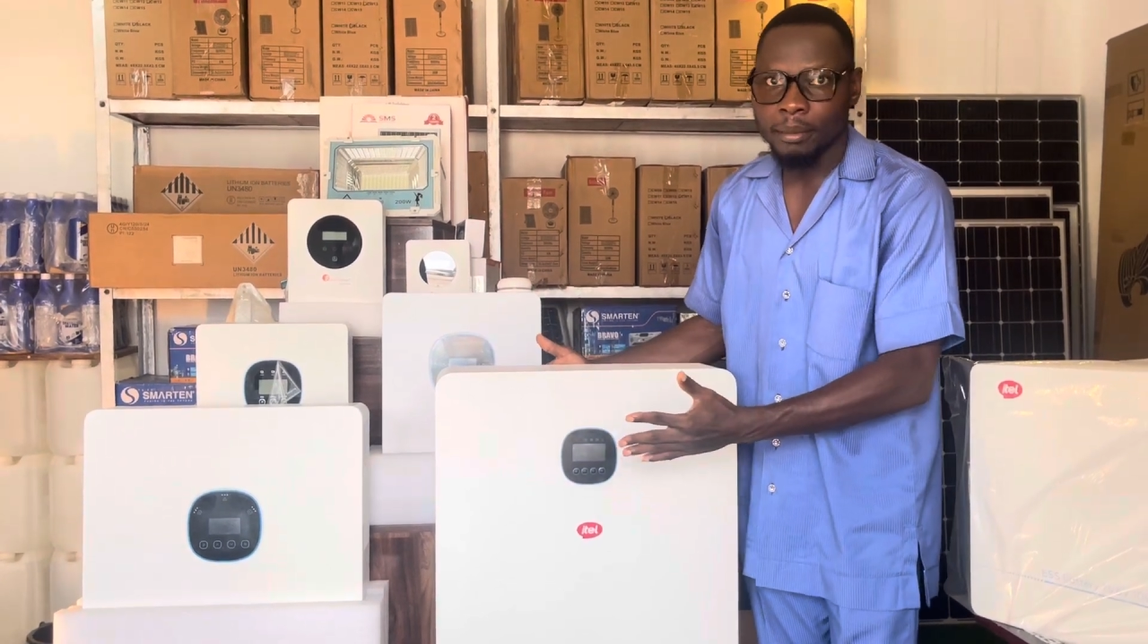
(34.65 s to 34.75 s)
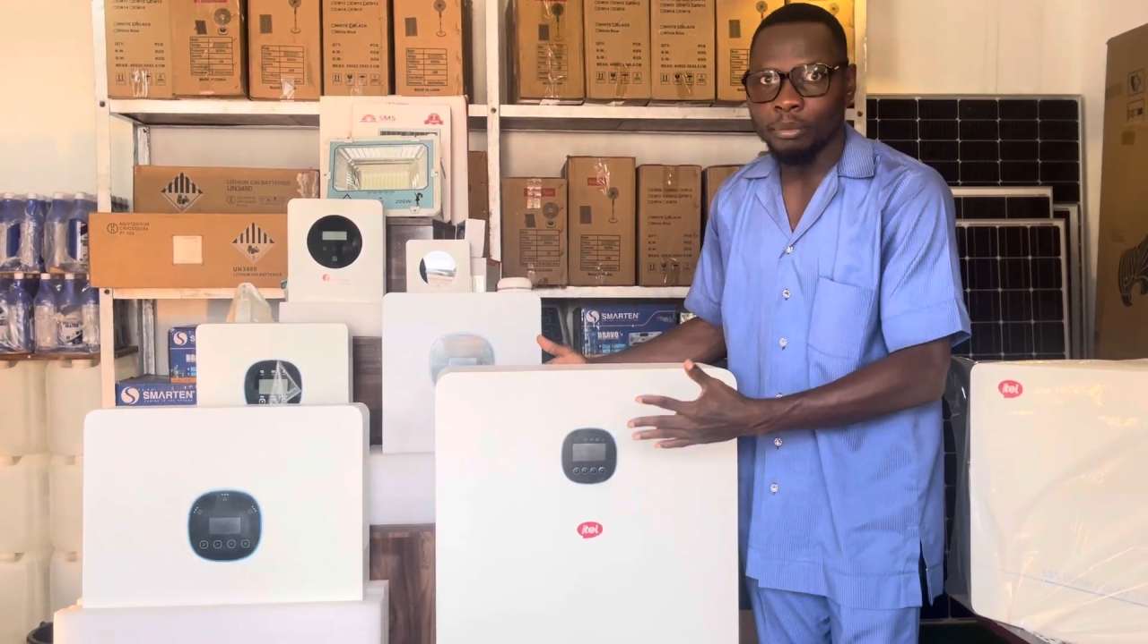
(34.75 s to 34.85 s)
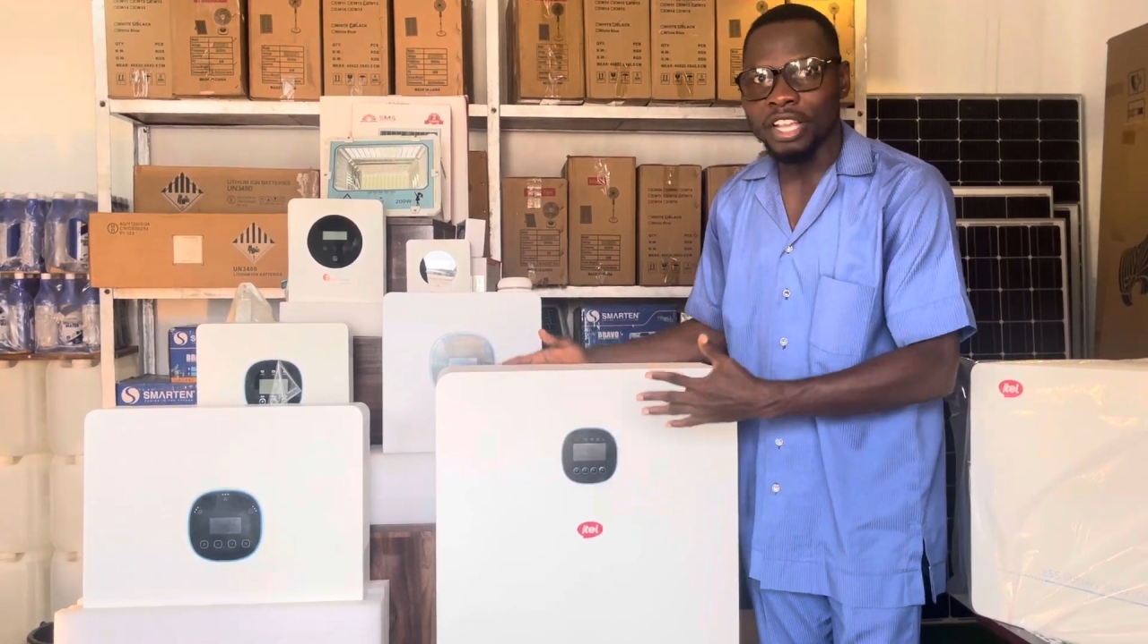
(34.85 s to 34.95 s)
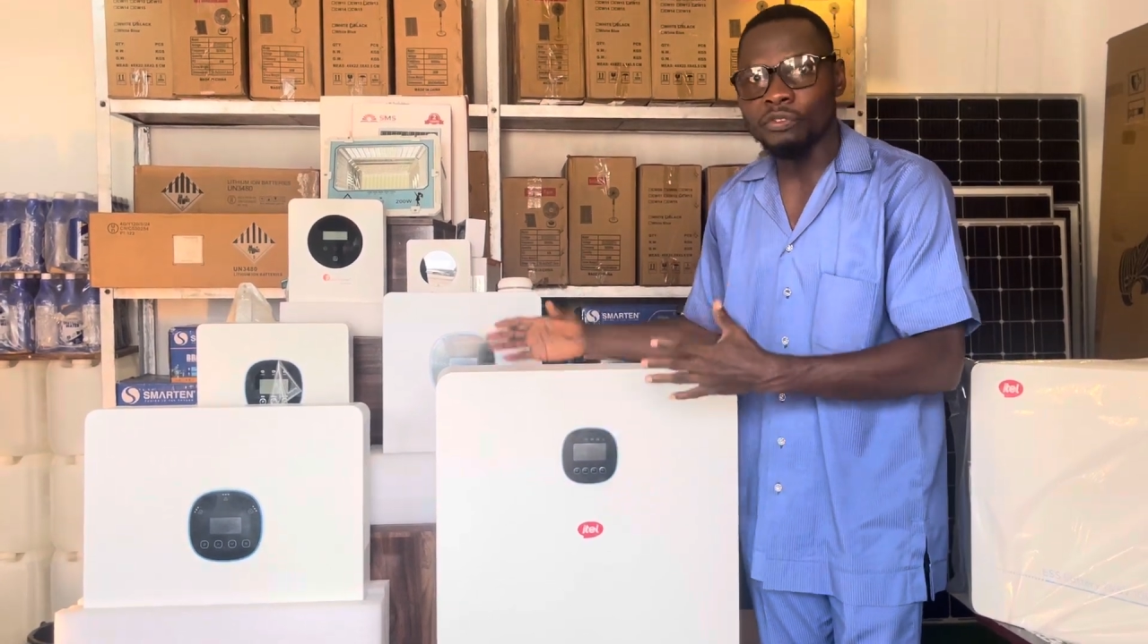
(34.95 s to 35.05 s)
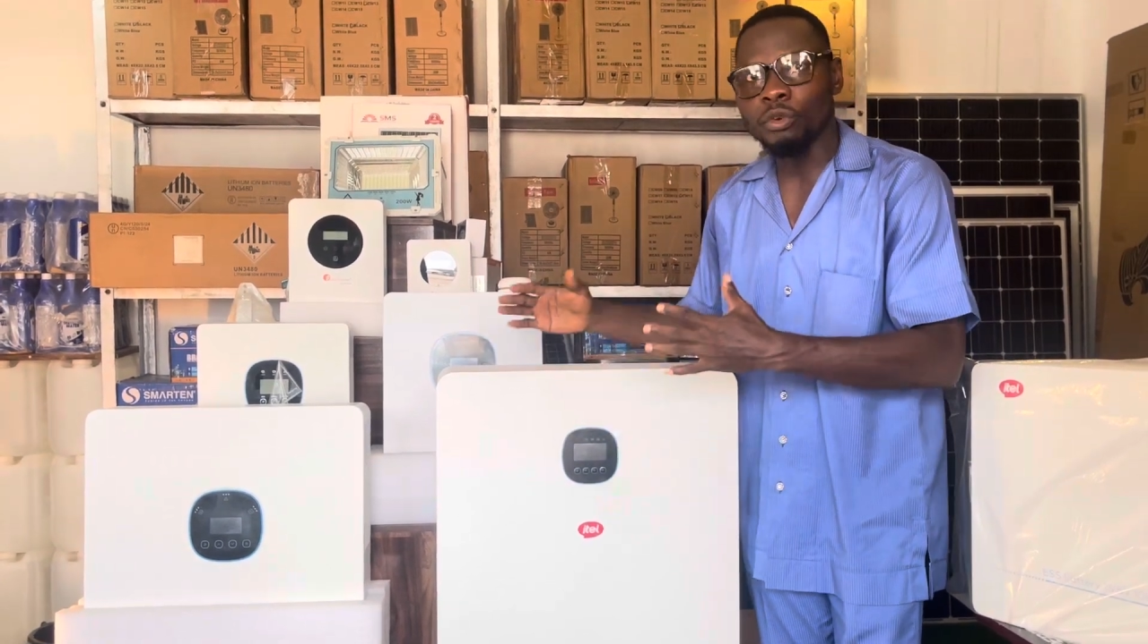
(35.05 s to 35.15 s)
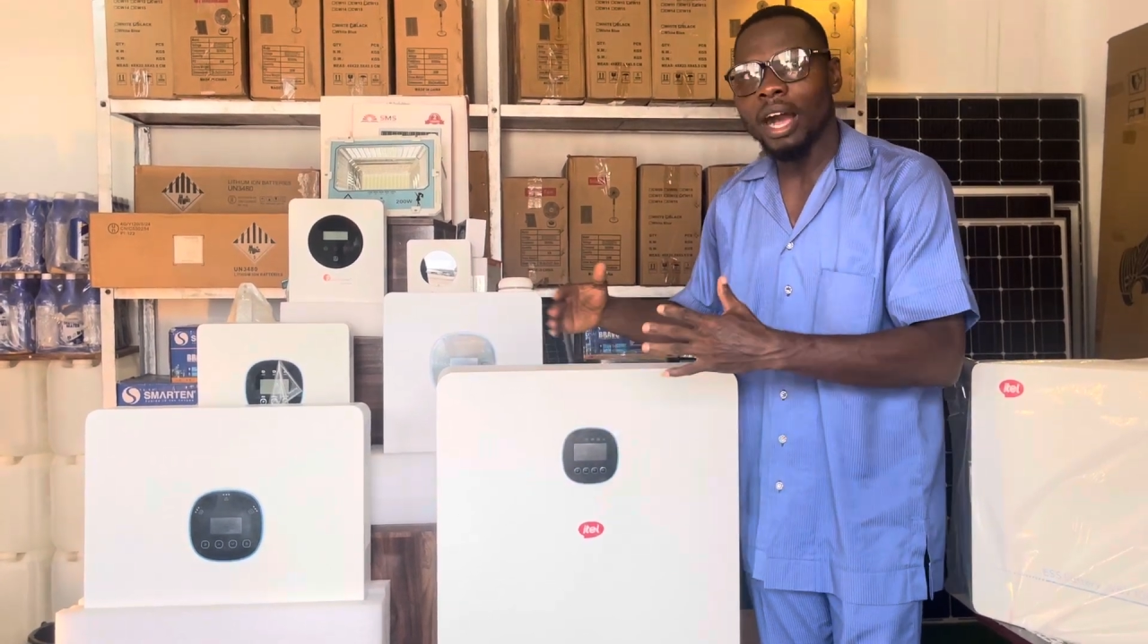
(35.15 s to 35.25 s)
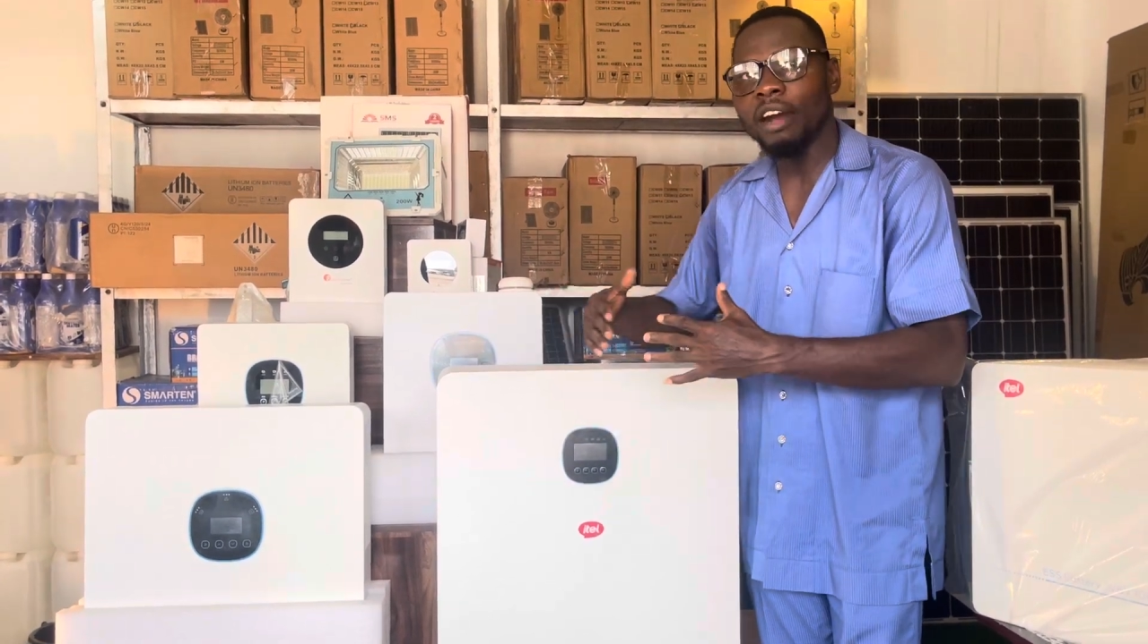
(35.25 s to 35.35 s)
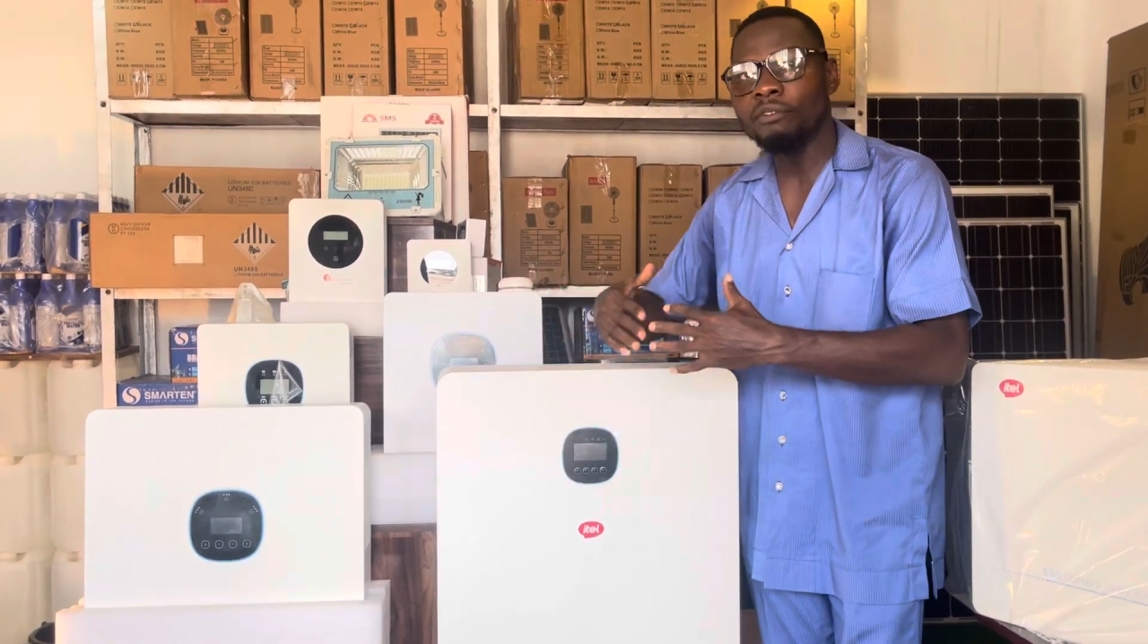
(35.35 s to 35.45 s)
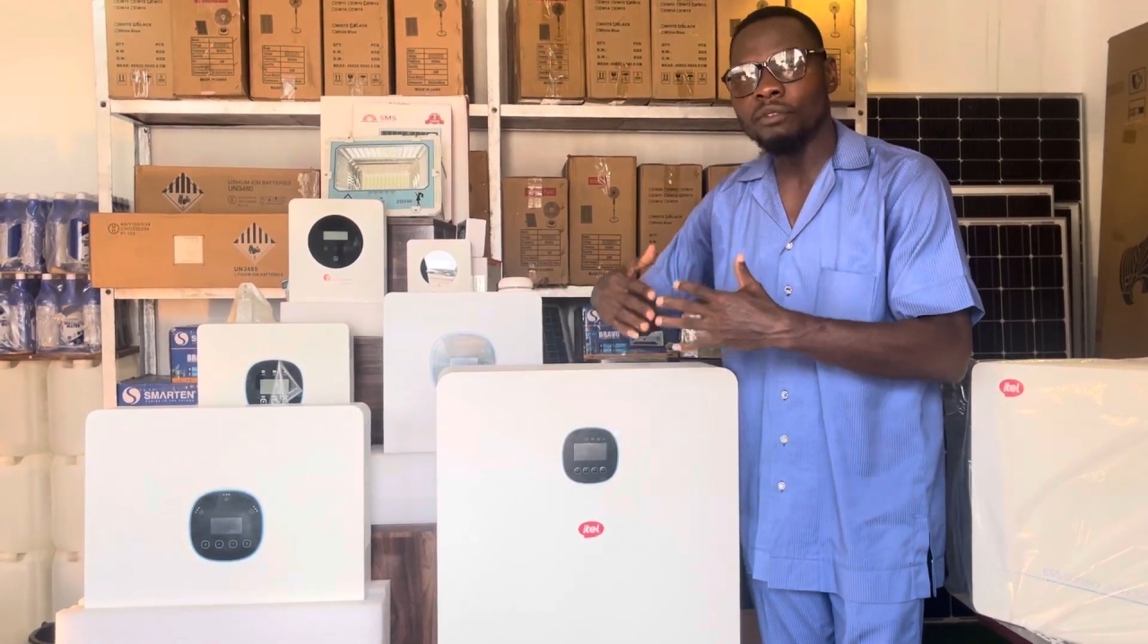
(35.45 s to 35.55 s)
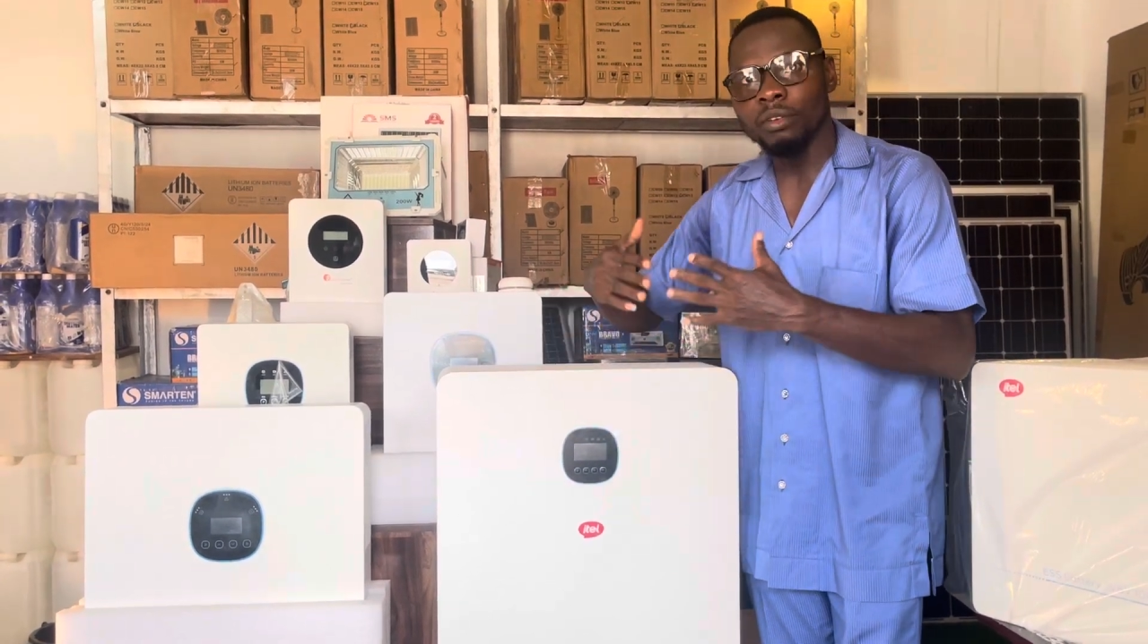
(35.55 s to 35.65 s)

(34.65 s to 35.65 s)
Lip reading: But if you have